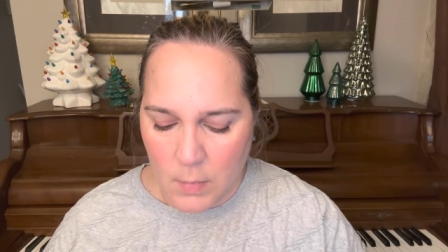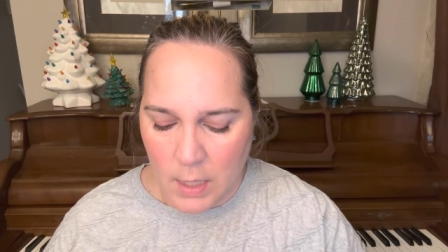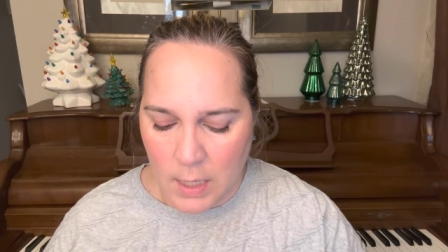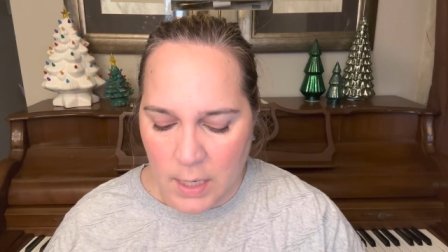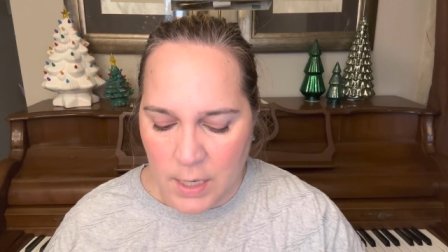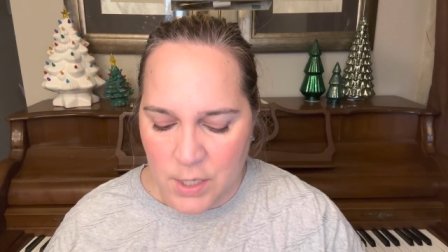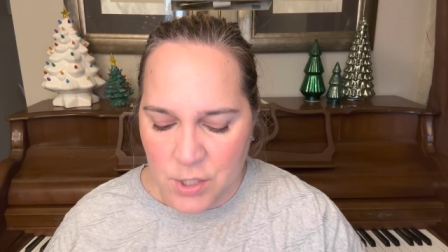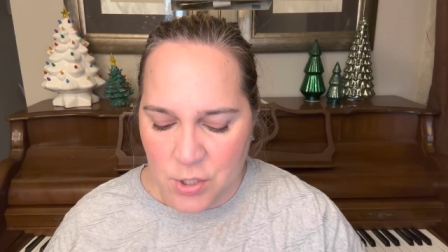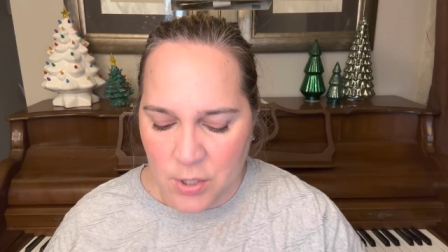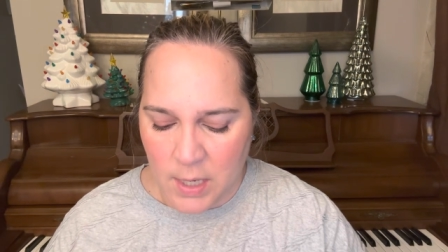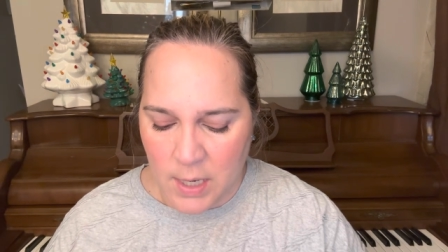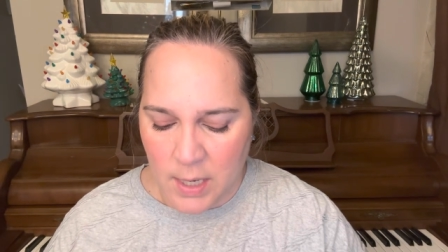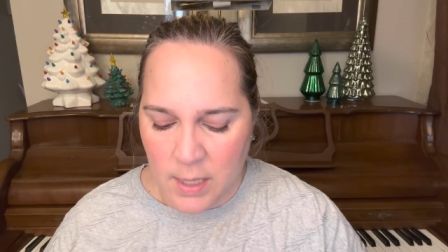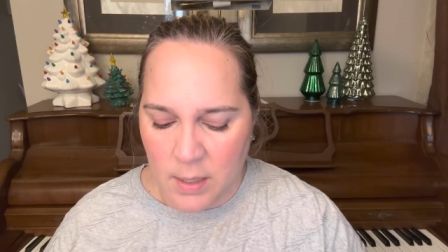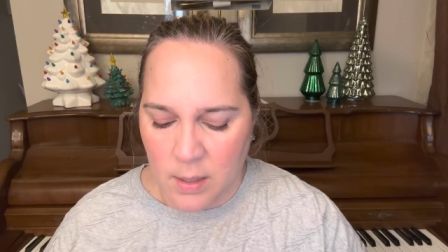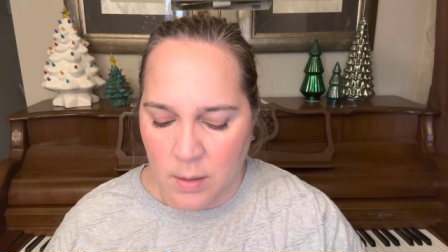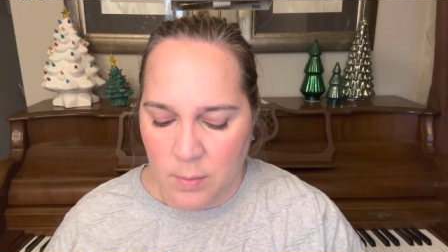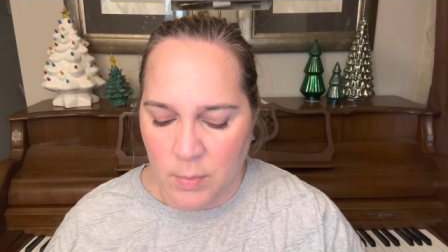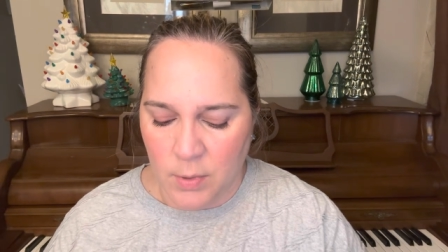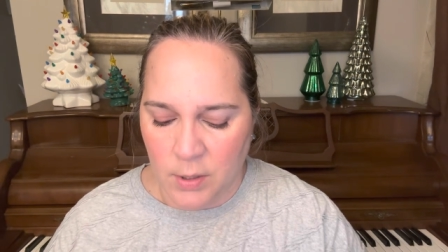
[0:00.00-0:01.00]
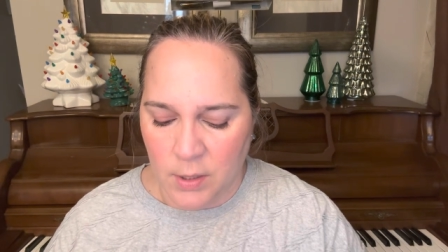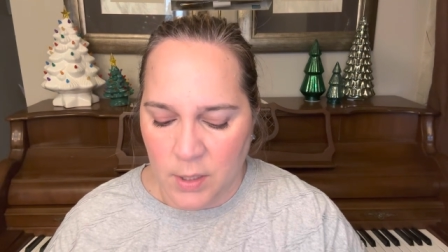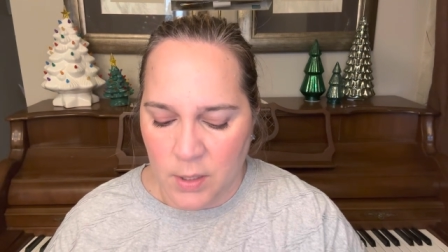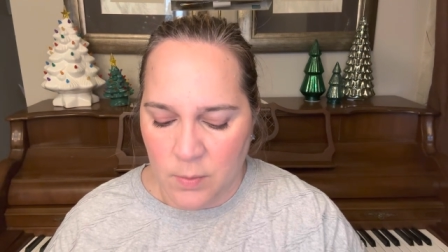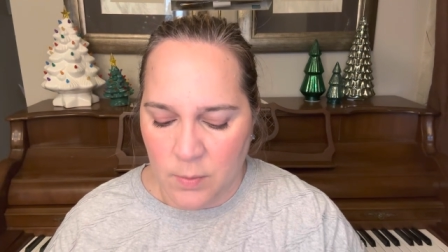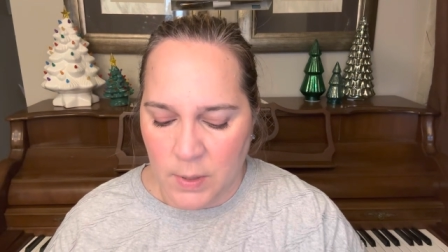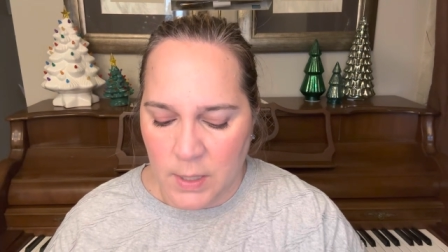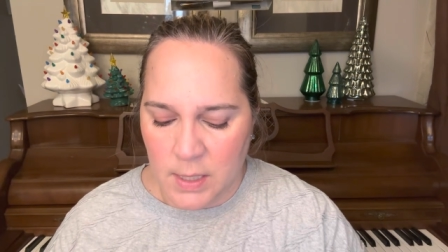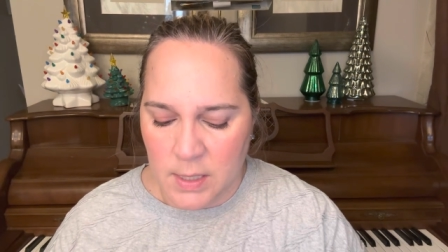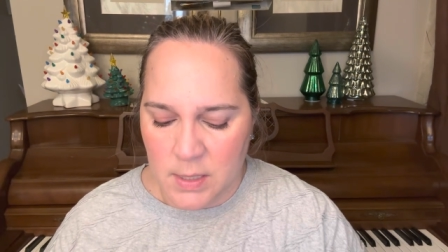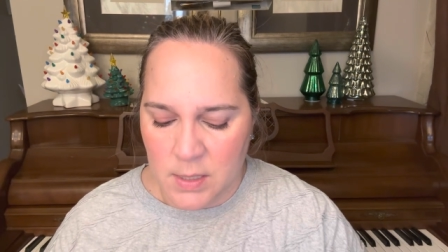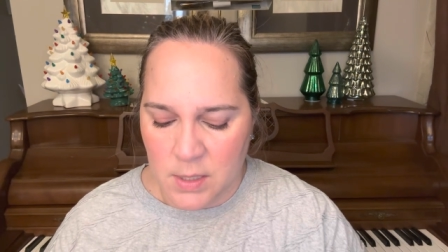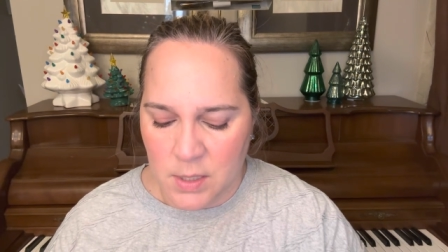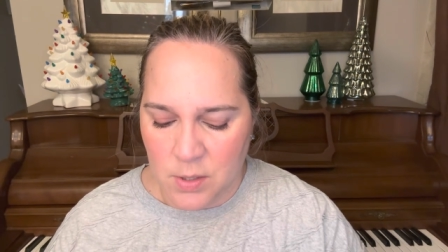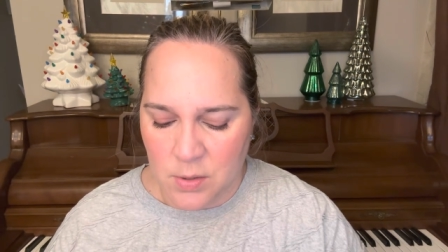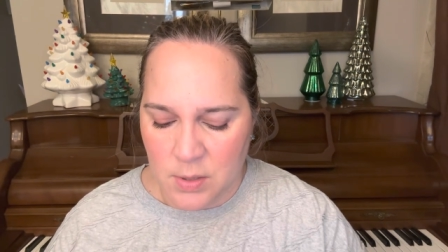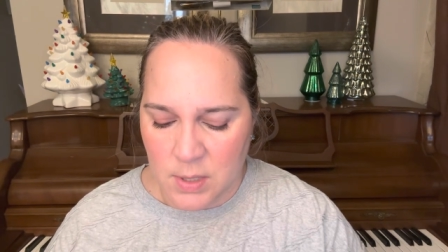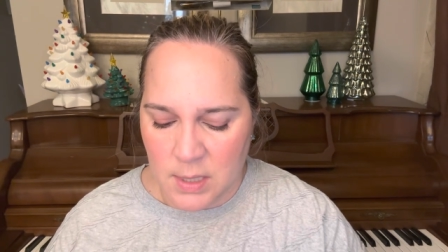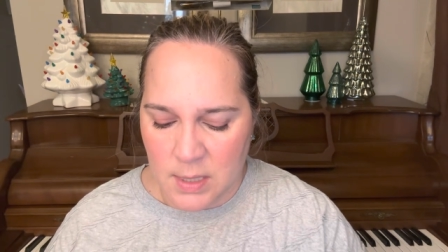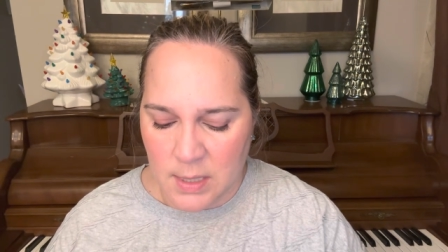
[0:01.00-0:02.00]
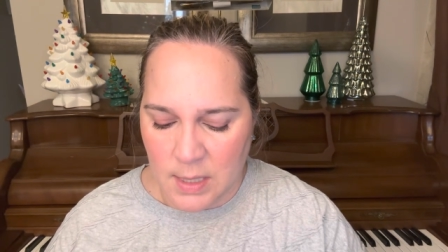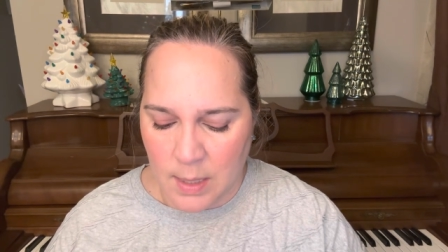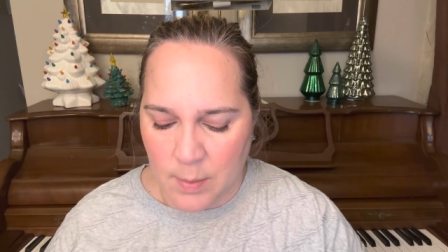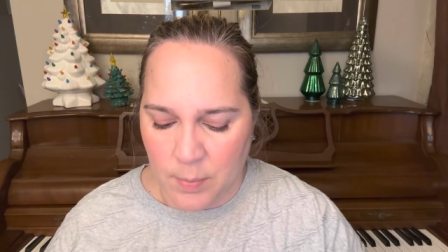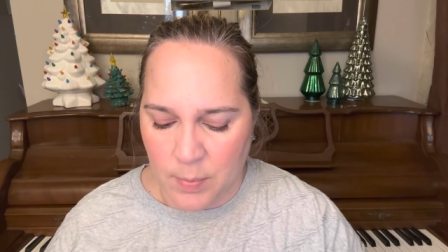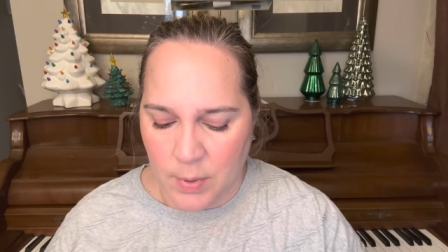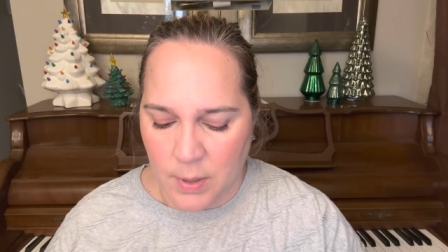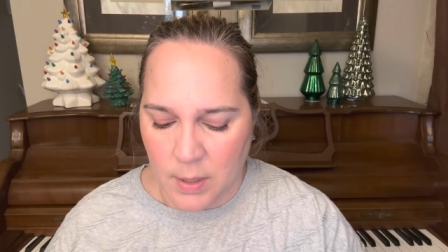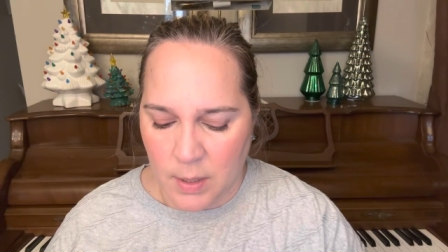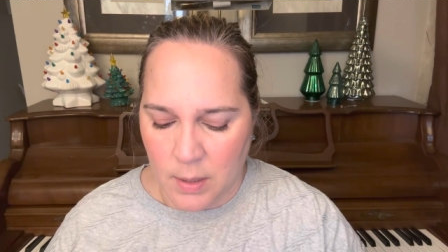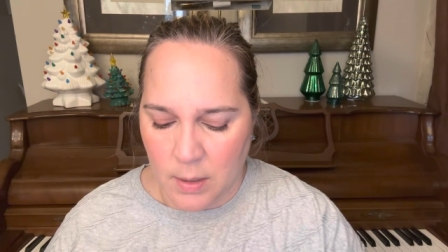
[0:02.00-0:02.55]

I tried a million ways to use this up,